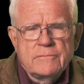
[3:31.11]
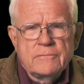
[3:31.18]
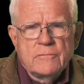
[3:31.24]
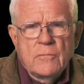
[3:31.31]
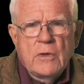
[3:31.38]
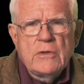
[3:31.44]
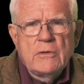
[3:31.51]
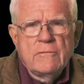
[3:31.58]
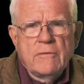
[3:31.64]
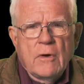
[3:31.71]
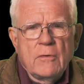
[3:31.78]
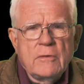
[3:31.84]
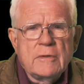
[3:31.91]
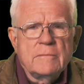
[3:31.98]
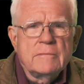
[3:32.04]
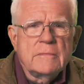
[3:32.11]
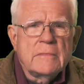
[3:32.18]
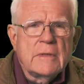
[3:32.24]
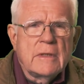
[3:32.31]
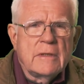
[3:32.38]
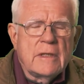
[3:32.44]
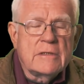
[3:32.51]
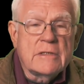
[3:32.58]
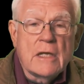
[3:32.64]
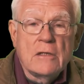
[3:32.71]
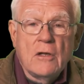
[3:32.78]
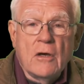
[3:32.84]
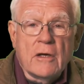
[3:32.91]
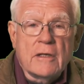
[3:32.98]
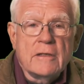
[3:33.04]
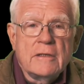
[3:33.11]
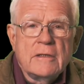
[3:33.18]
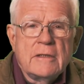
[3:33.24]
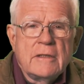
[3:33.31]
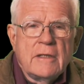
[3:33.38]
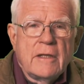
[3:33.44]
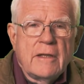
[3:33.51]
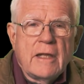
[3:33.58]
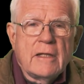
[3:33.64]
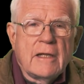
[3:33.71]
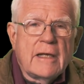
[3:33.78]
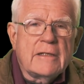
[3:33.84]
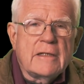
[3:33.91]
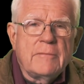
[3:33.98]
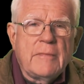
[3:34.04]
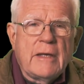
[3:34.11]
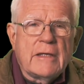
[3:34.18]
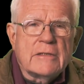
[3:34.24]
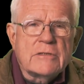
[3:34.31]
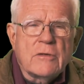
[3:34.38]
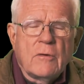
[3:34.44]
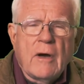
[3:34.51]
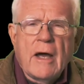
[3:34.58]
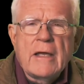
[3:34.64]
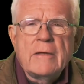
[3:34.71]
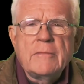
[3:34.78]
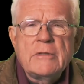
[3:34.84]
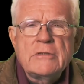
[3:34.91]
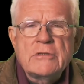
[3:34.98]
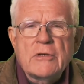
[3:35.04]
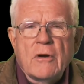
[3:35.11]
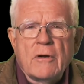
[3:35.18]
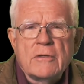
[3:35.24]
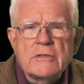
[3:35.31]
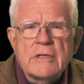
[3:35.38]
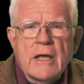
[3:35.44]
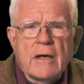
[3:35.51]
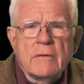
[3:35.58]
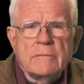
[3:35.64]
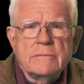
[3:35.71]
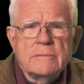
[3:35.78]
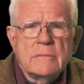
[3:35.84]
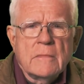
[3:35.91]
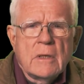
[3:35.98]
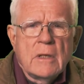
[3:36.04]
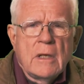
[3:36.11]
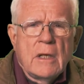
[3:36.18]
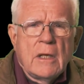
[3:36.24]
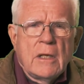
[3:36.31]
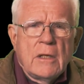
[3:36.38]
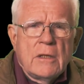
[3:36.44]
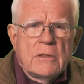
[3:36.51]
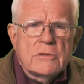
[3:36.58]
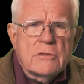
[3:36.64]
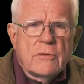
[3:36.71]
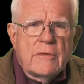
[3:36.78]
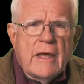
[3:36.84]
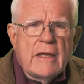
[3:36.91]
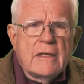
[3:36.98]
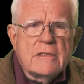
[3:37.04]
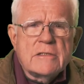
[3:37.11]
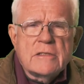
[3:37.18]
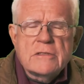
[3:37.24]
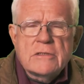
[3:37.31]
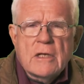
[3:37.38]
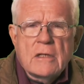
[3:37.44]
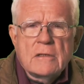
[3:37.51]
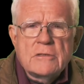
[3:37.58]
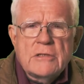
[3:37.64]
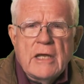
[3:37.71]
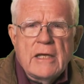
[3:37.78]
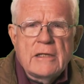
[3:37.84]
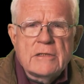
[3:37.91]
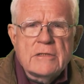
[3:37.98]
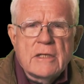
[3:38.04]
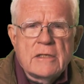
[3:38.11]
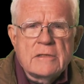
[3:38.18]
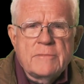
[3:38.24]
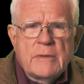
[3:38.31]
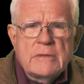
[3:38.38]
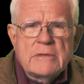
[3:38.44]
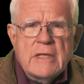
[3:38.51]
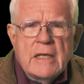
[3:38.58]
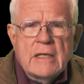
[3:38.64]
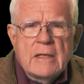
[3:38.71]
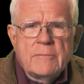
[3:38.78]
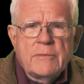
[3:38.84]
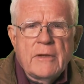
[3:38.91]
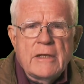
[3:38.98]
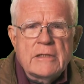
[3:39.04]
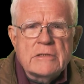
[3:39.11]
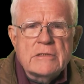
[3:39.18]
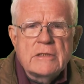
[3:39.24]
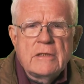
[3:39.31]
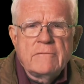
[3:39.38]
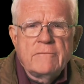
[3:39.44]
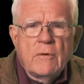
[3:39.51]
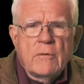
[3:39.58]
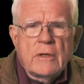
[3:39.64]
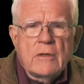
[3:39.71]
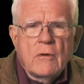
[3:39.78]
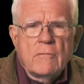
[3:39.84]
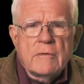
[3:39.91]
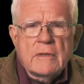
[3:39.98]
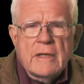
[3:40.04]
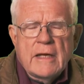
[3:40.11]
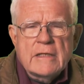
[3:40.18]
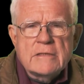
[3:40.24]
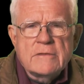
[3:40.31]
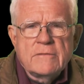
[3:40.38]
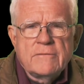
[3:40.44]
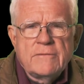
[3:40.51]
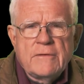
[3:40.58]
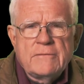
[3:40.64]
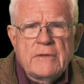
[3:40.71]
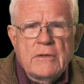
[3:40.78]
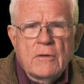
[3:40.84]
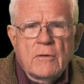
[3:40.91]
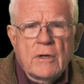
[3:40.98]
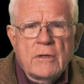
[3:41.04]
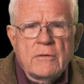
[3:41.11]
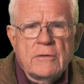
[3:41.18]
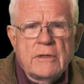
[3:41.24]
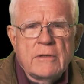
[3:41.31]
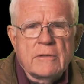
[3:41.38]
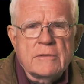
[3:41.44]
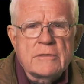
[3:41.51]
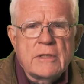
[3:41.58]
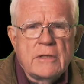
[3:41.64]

When you vote, they say, look, they elected me, so I am in charge now. So that is the subtle change that has been taking place in voting over the last 50 or 100 years.